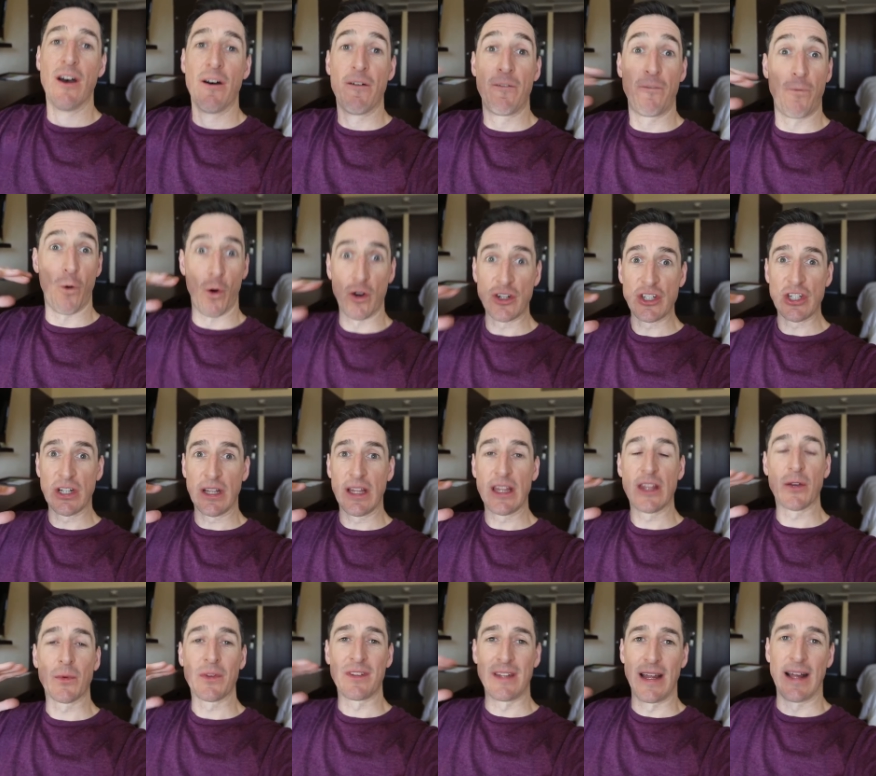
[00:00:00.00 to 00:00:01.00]
Fortunately,
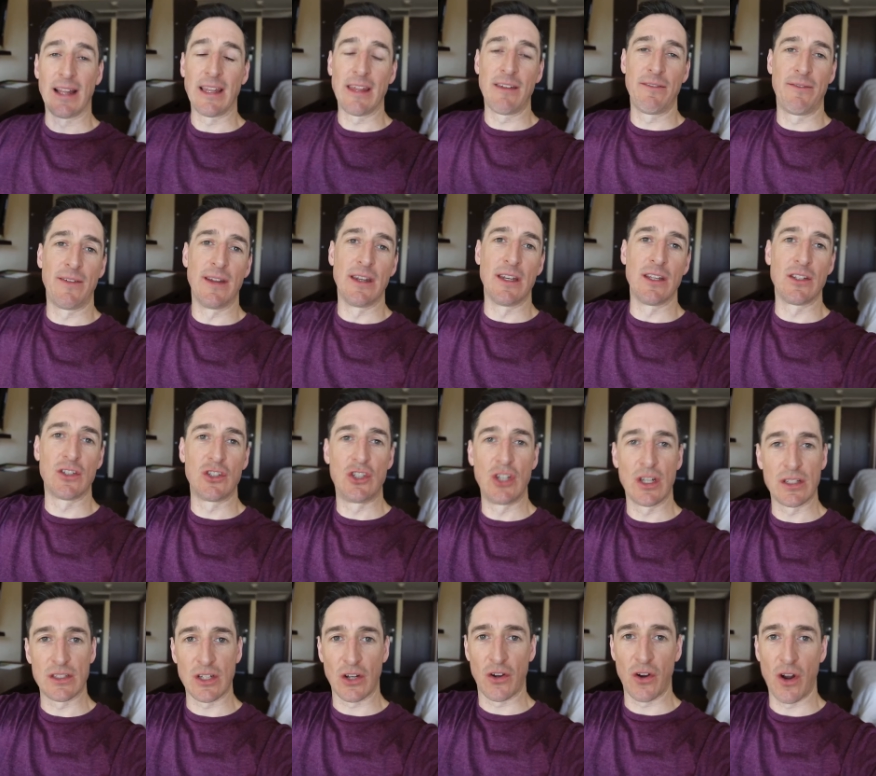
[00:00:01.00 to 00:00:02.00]
there was an LA Fitness
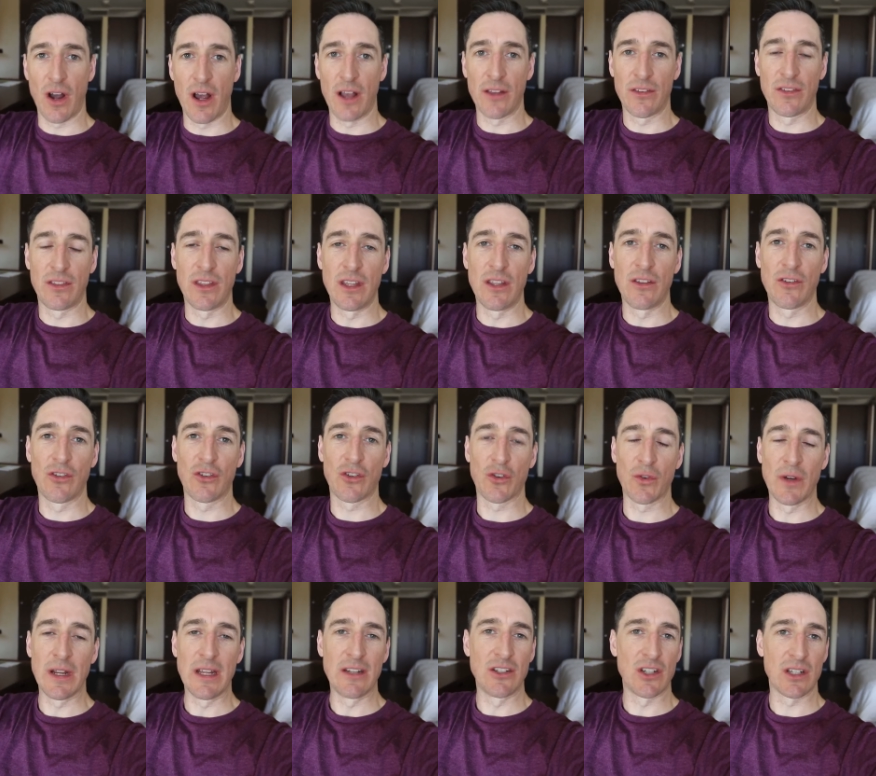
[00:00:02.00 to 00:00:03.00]
just across the
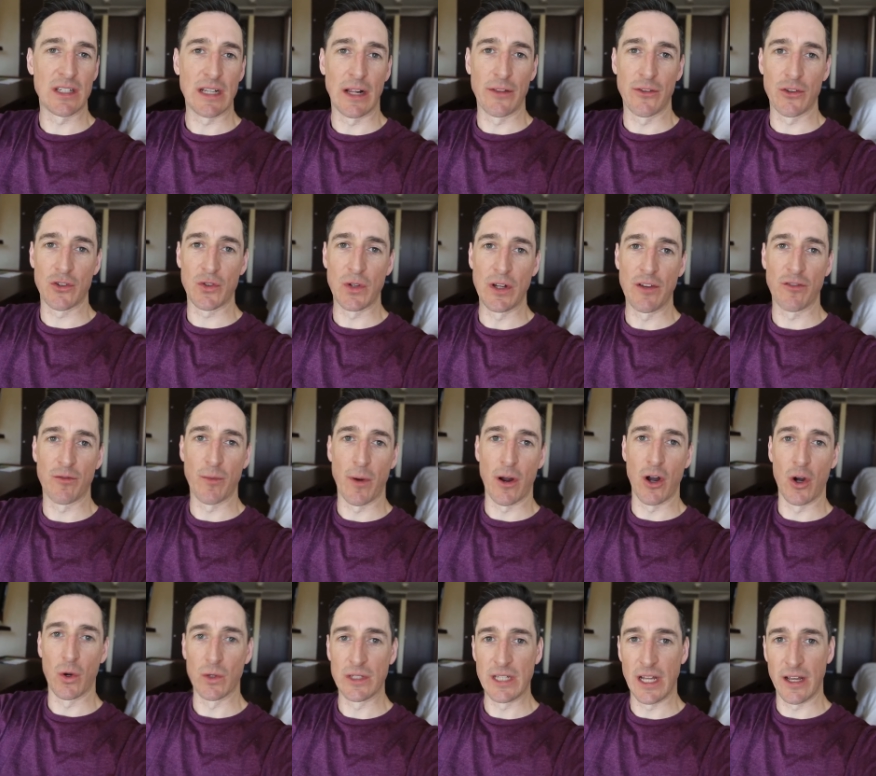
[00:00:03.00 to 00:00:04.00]
street, just down the street from our
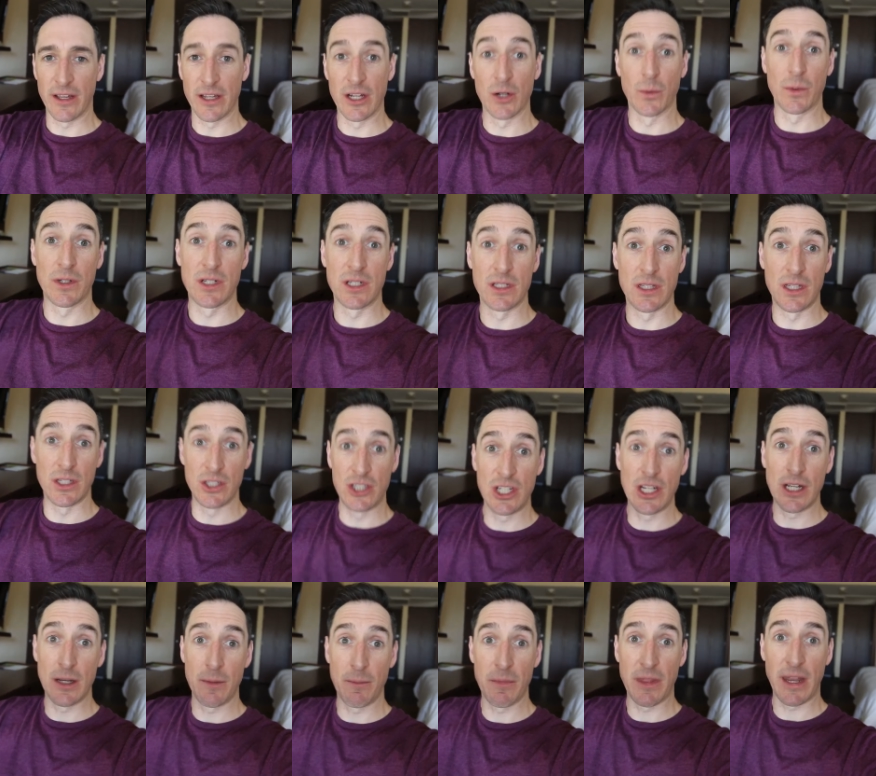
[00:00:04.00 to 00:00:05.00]
hotel here, which is the
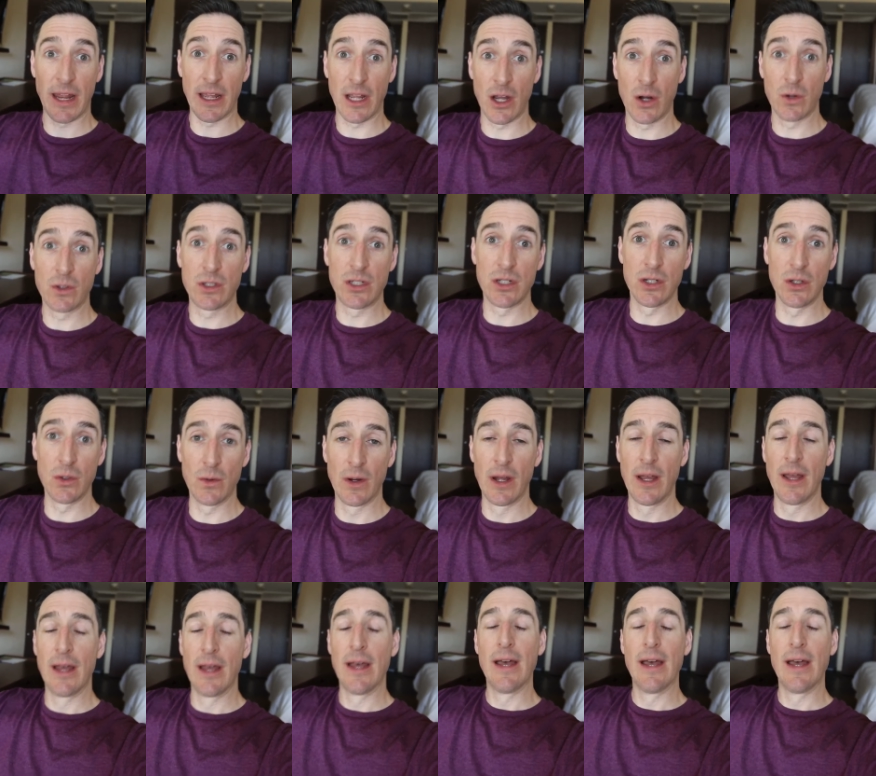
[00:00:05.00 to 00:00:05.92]
gym that I go to.